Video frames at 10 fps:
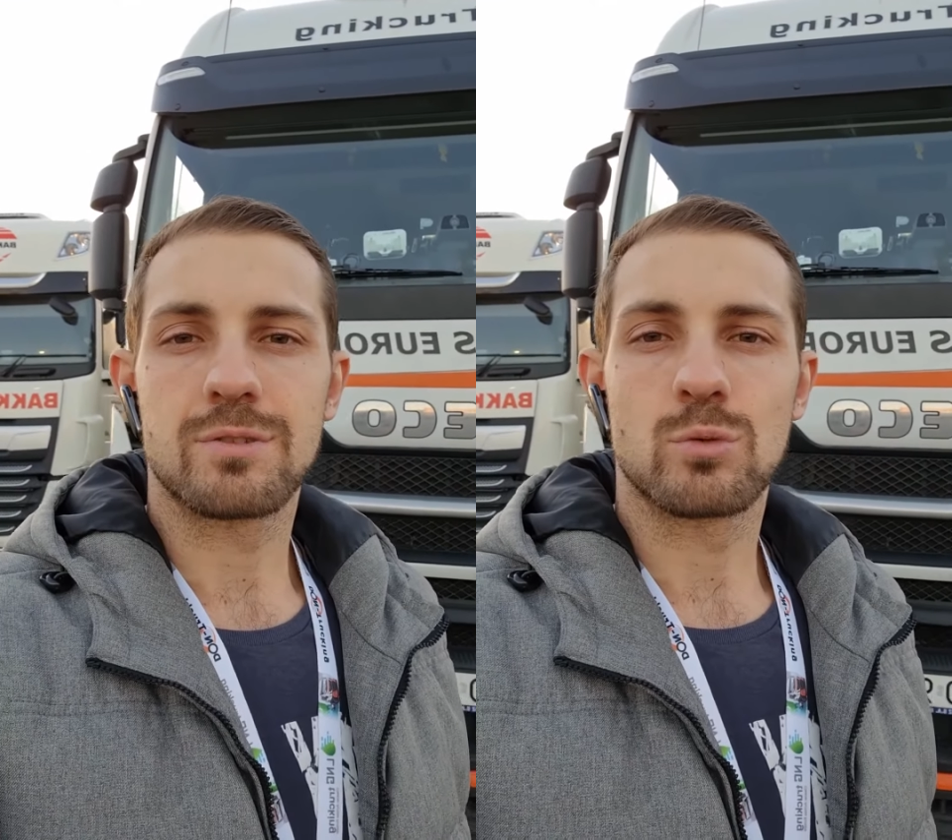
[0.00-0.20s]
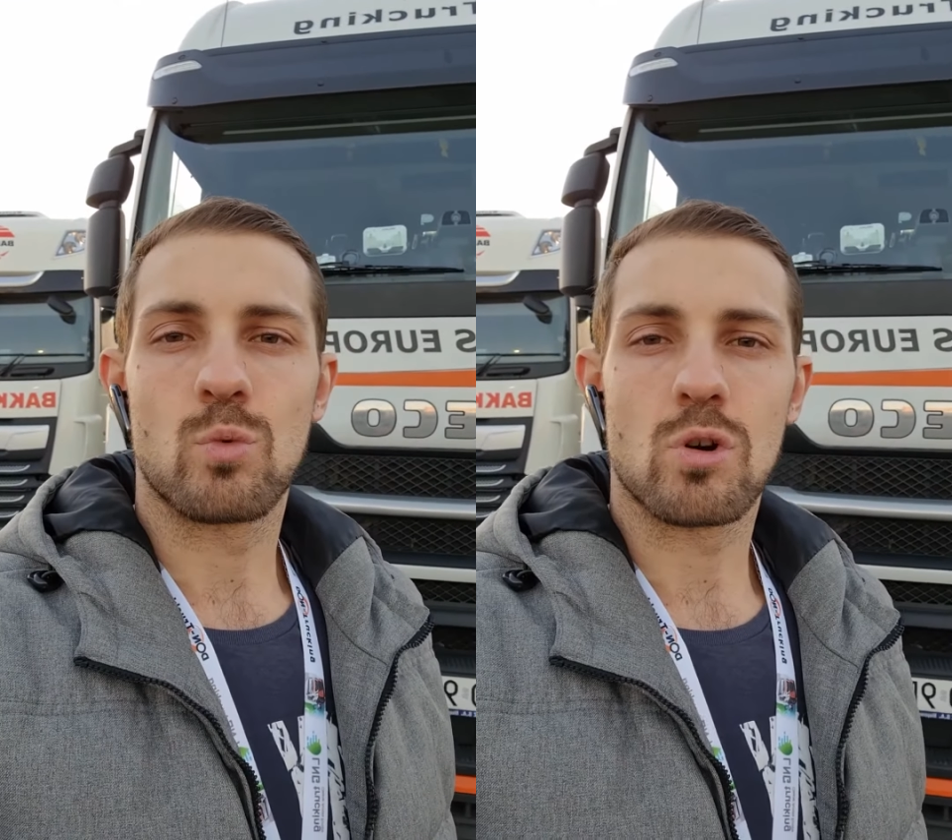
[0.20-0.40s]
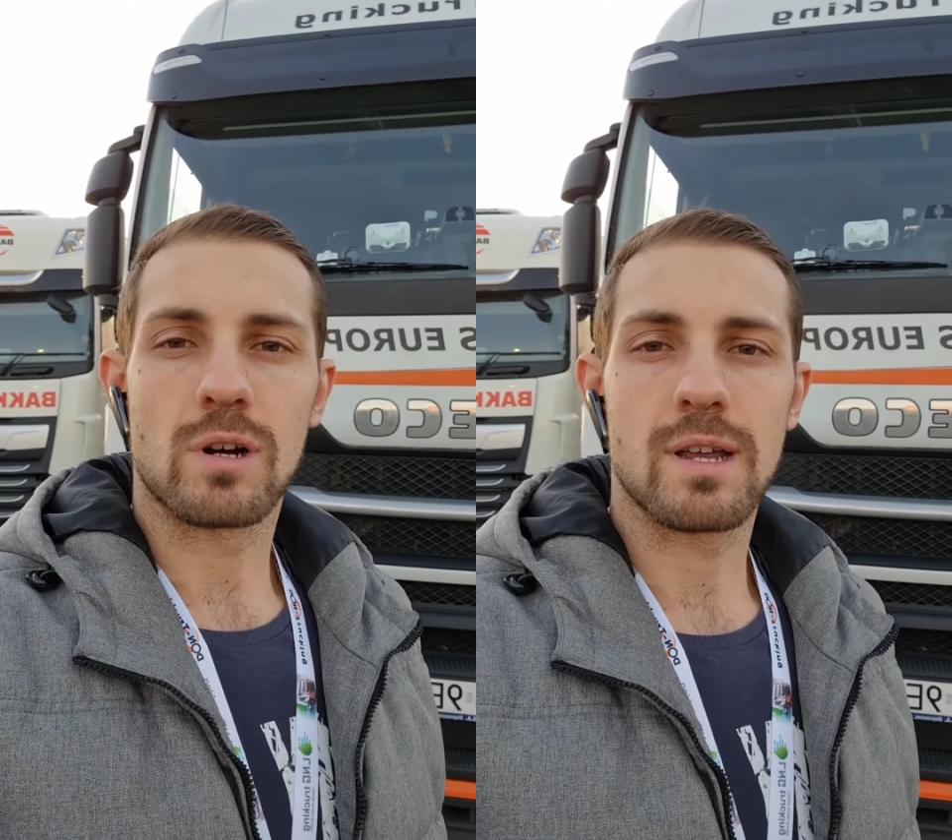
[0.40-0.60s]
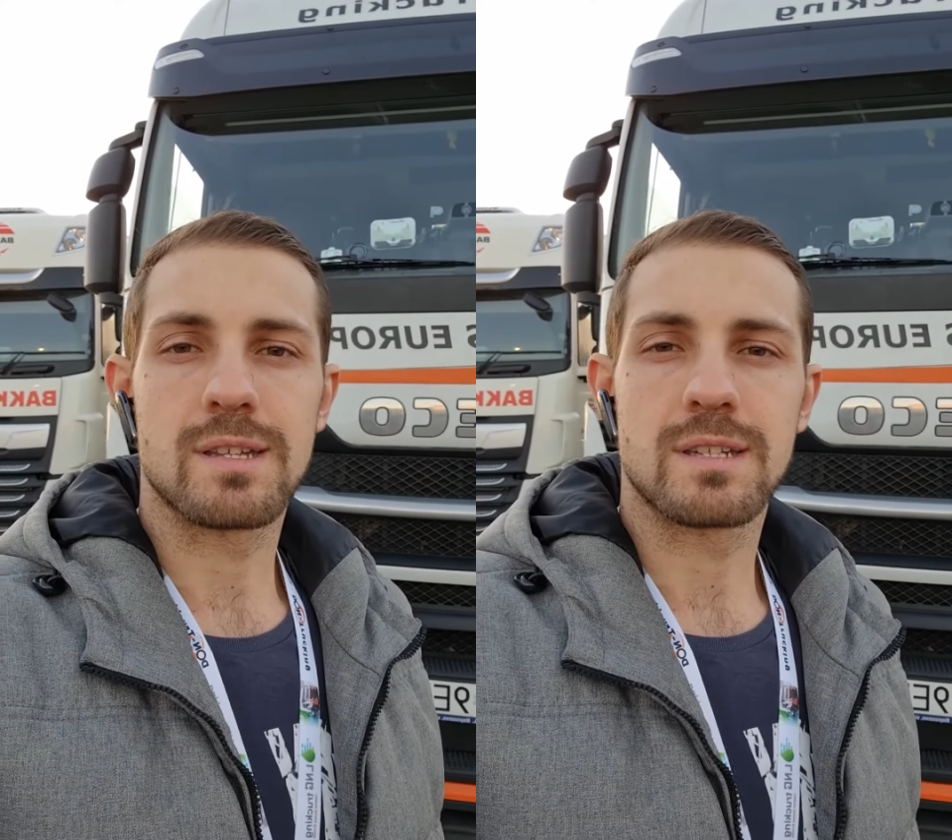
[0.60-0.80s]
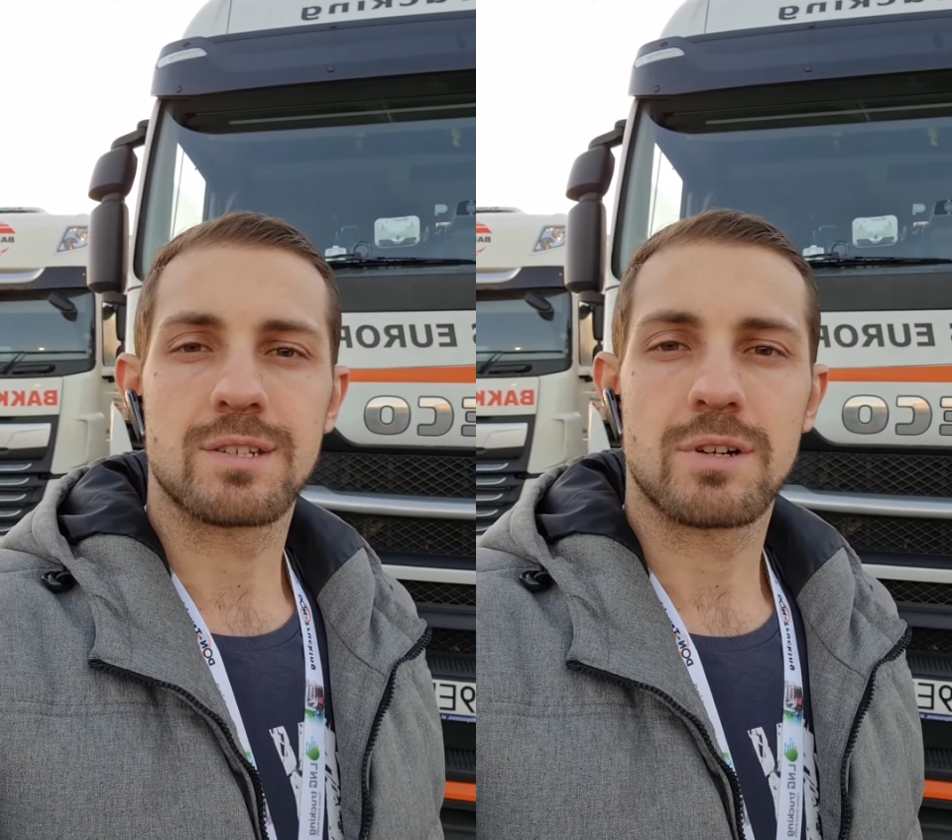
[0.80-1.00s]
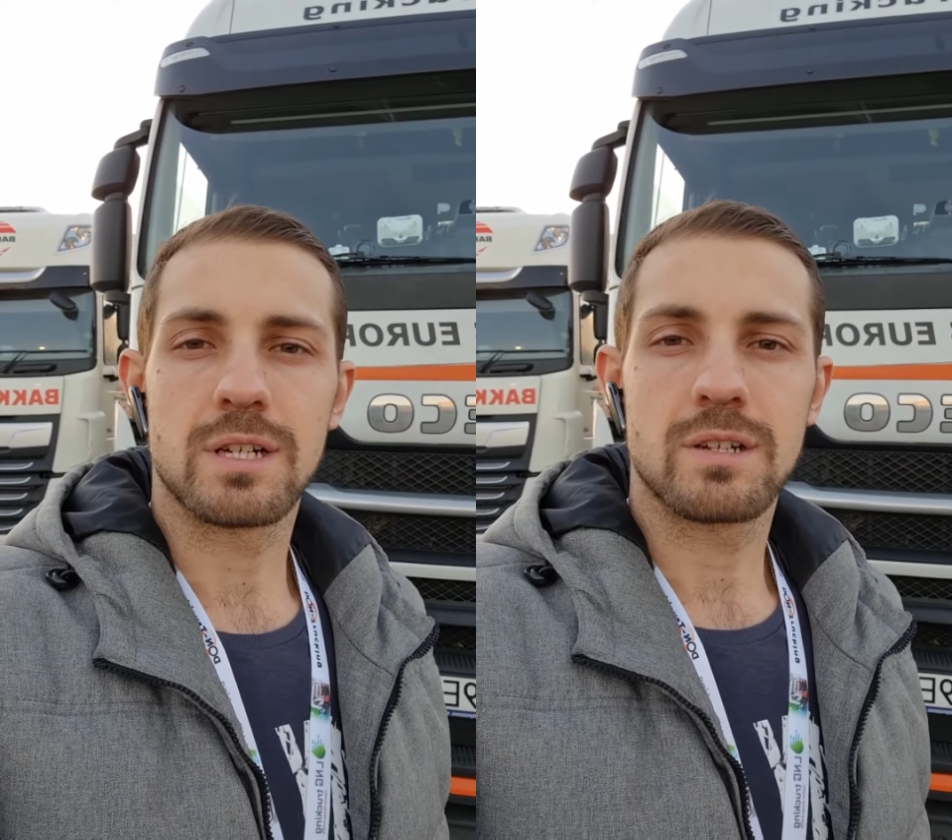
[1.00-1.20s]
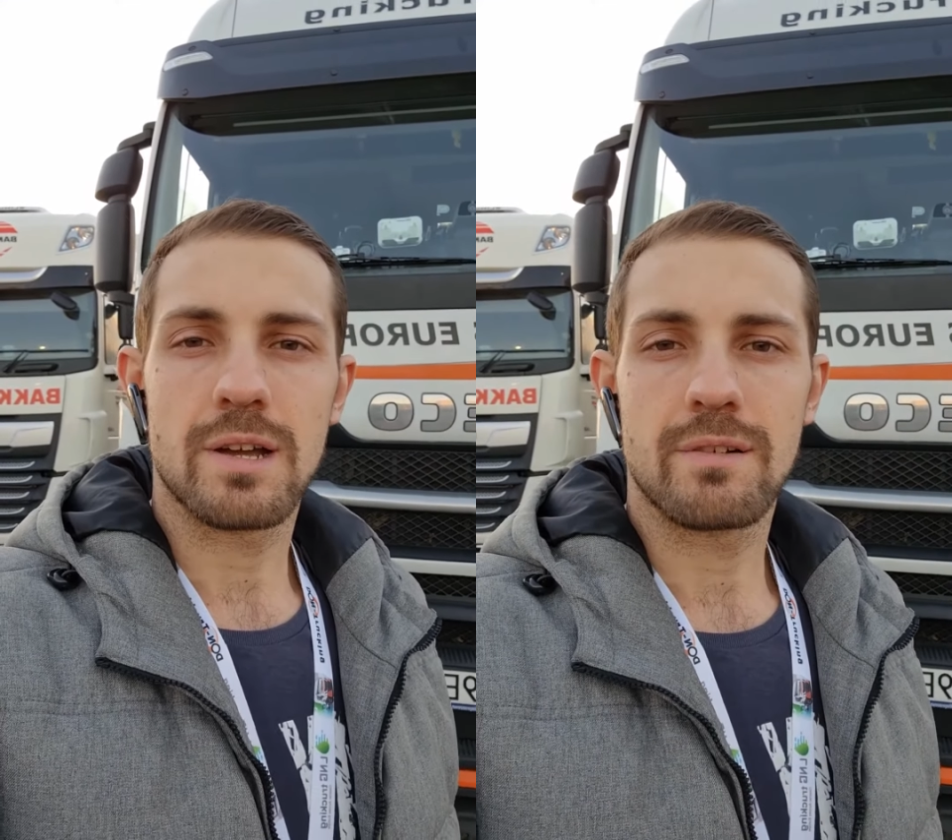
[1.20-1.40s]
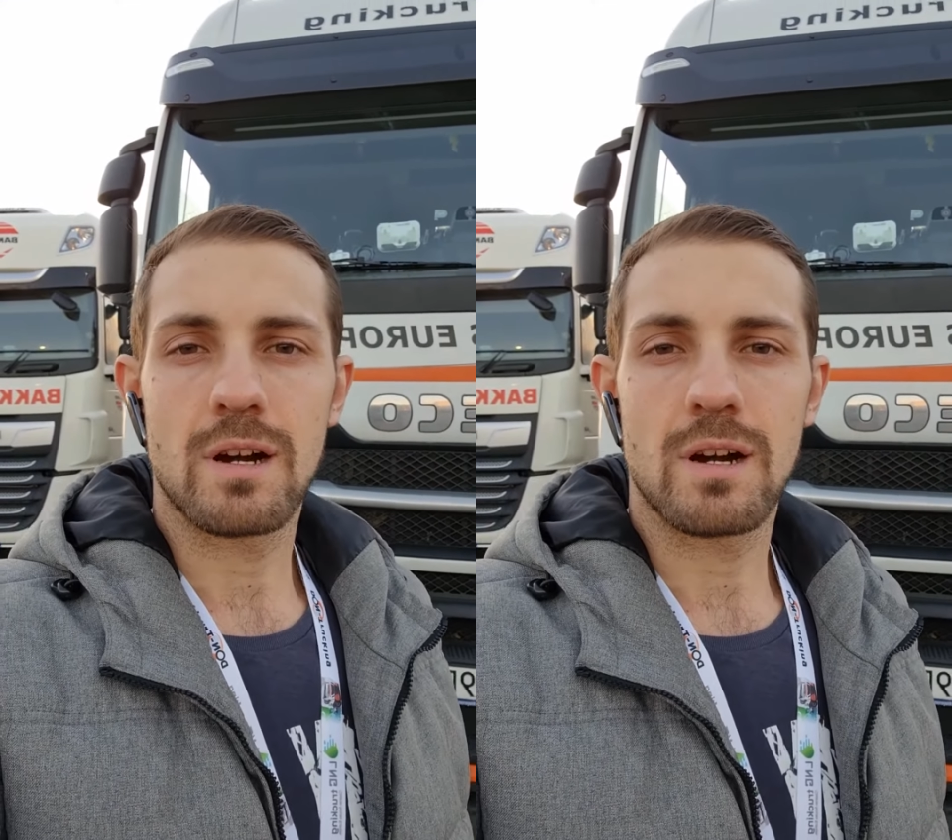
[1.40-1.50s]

to work as a truck driver,